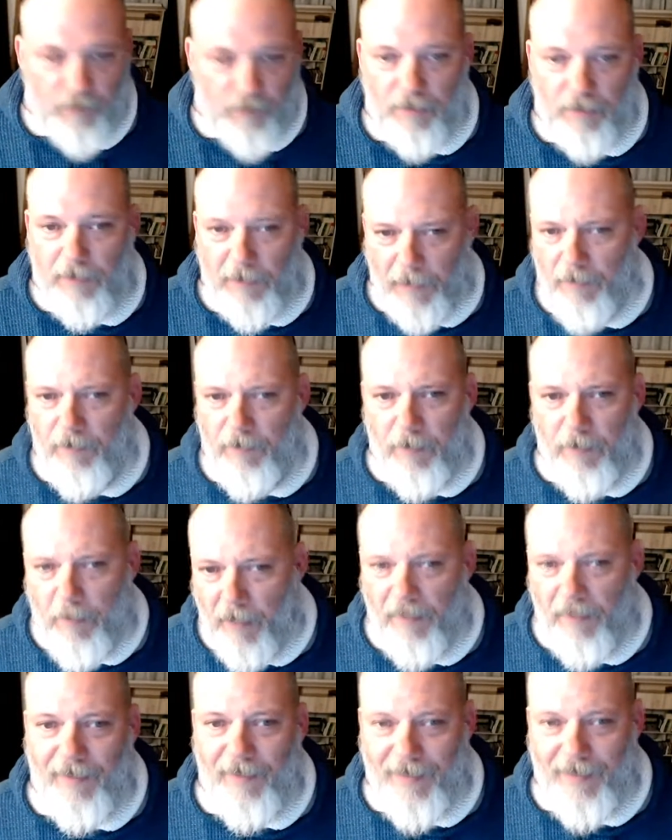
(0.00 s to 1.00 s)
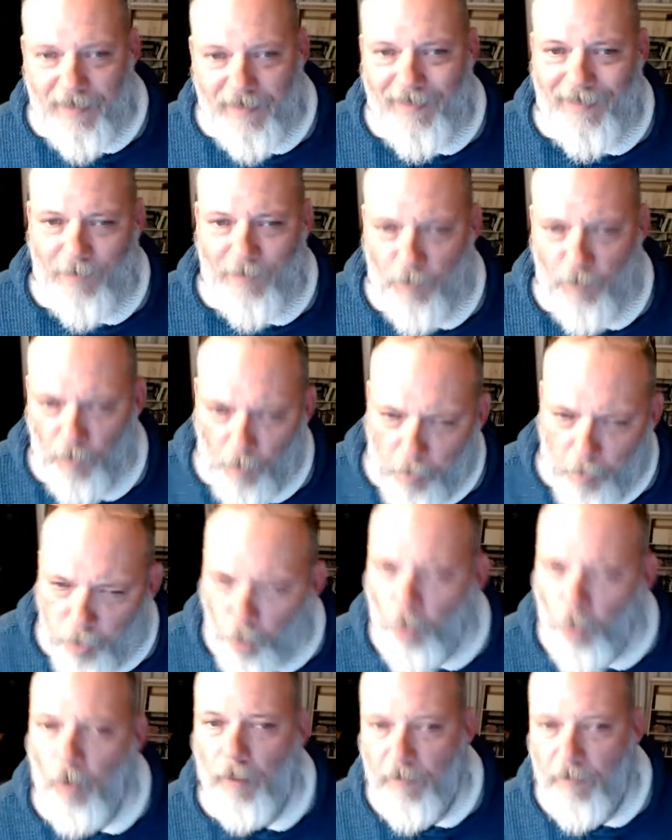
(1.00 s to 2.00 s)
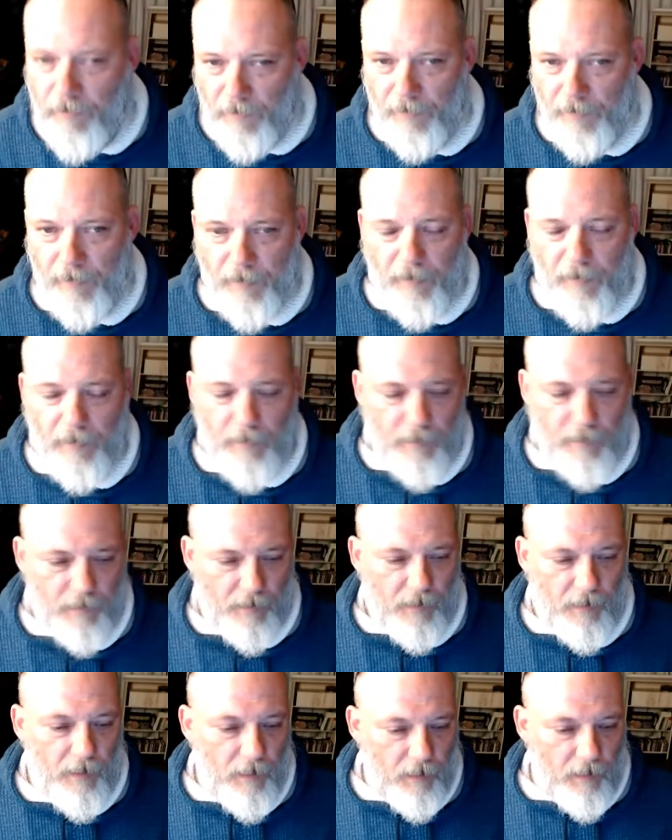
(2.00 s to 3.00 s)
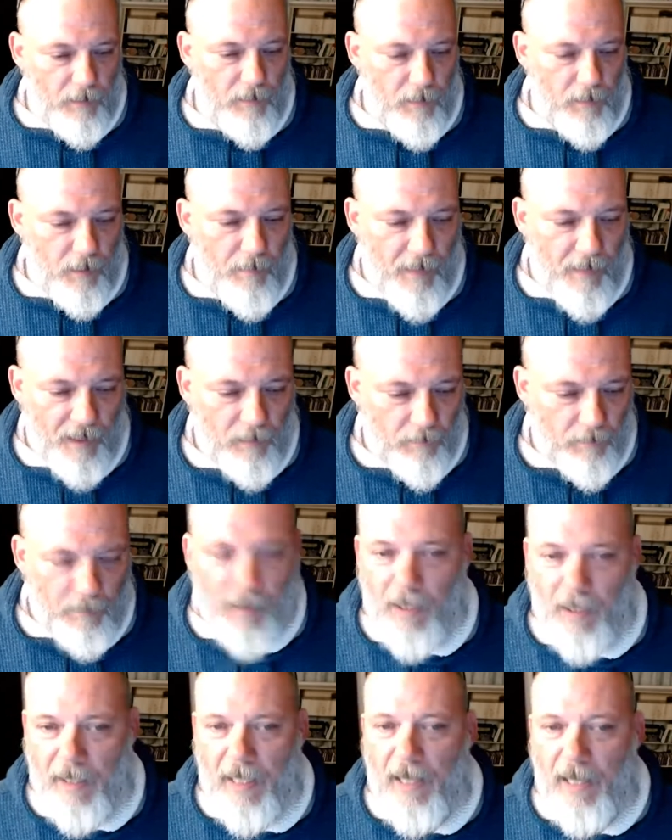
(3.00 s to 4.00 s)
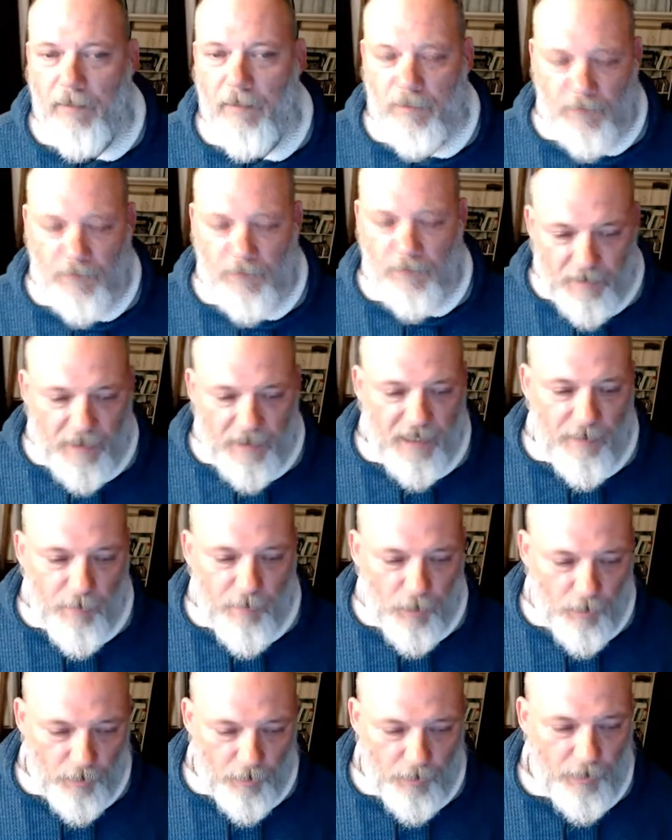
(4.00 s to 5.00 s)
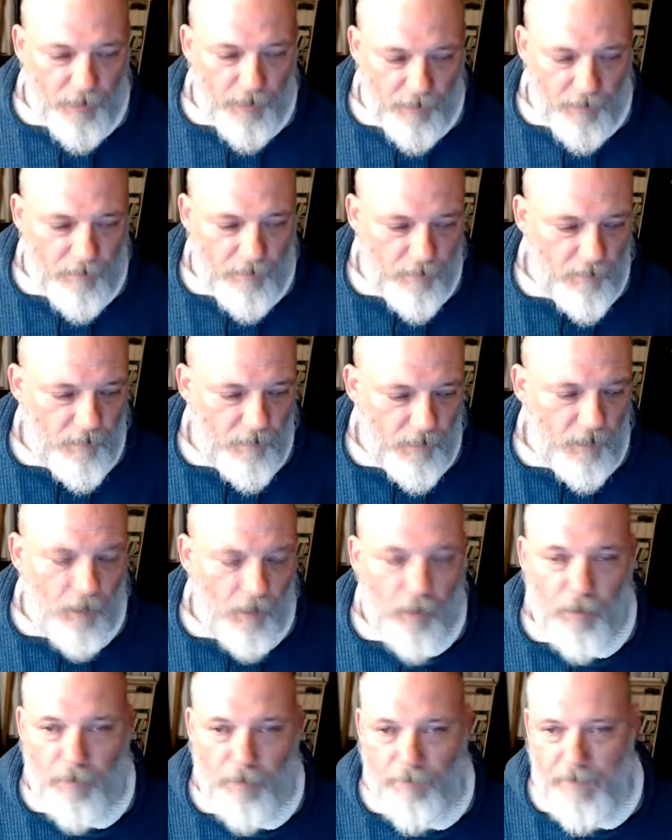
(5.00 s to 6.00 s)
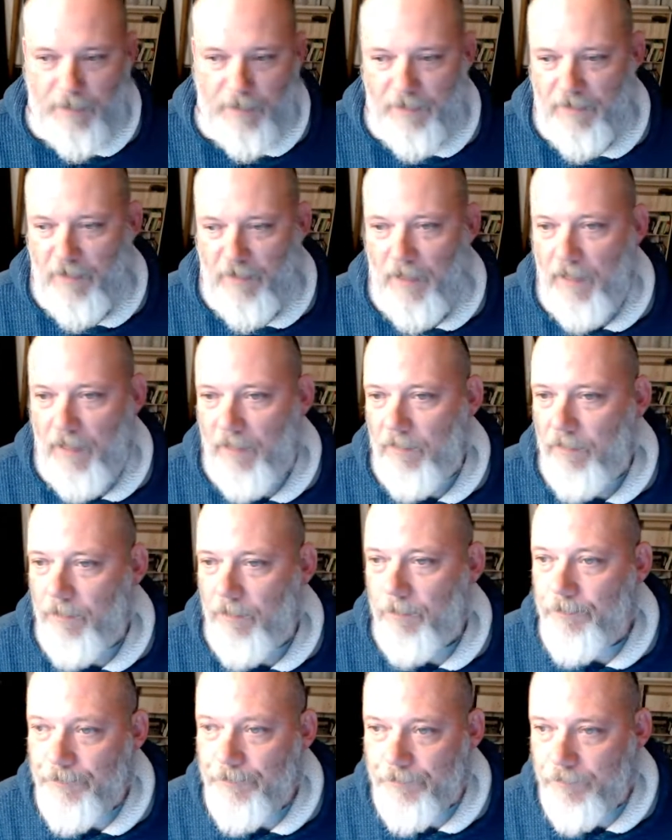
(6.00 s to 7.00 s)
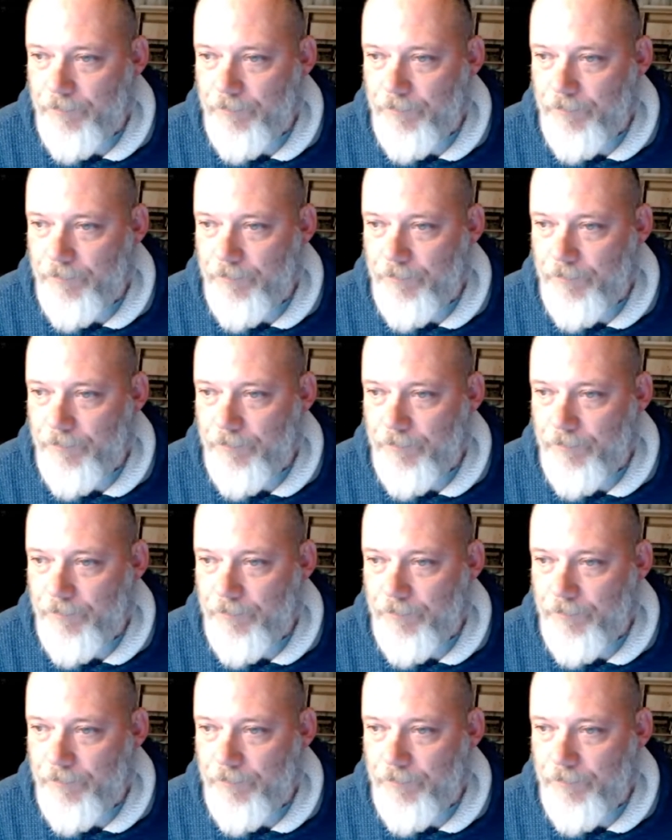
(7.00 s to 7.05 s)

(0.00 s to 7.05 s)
So every month I get a report about my house and neighborhood and all of these things.